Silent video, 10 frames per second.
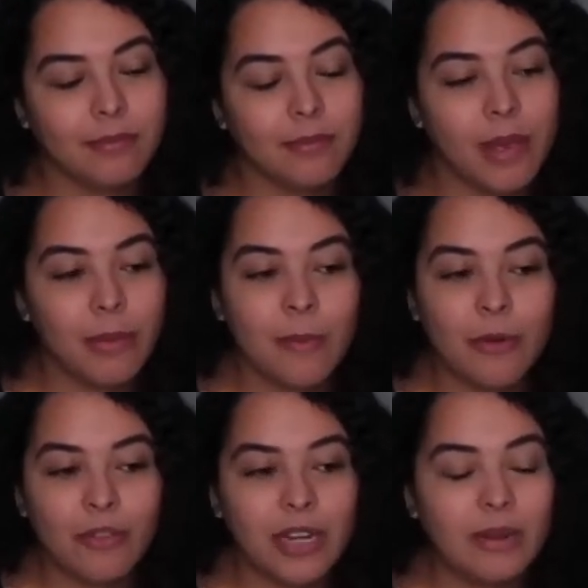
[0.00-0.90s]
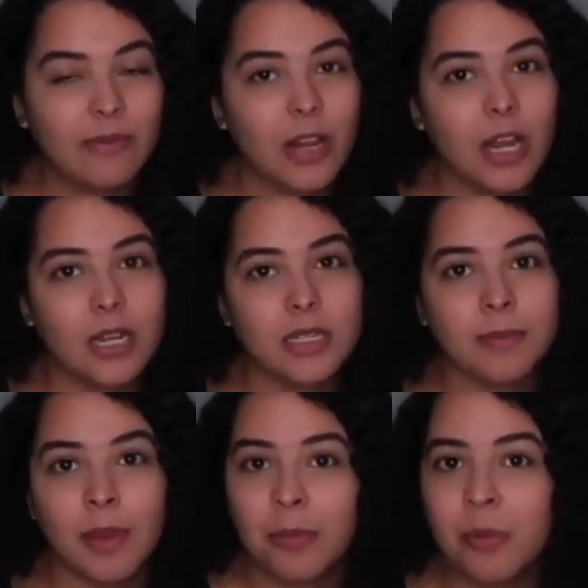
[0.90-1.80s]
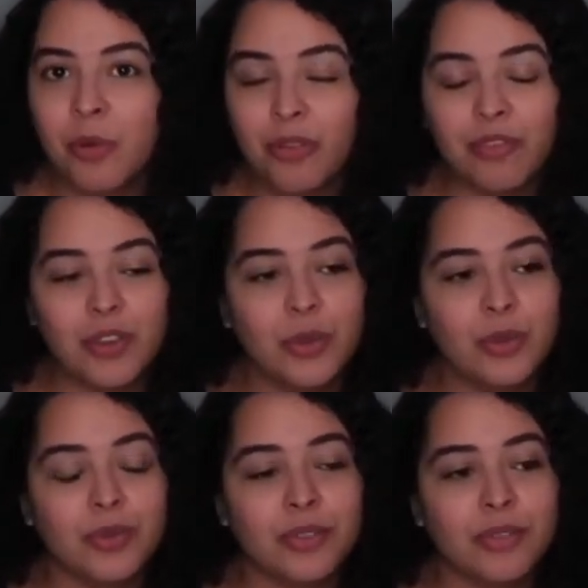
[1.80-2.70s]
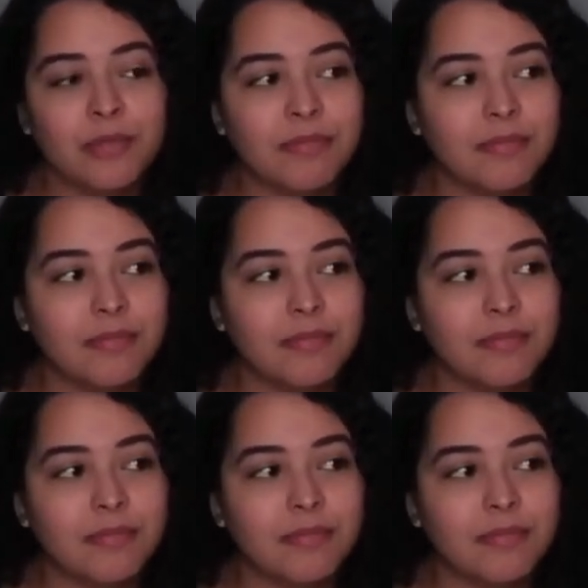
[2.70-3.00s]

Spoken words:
maybe more reading vlogs, maybe more reviews,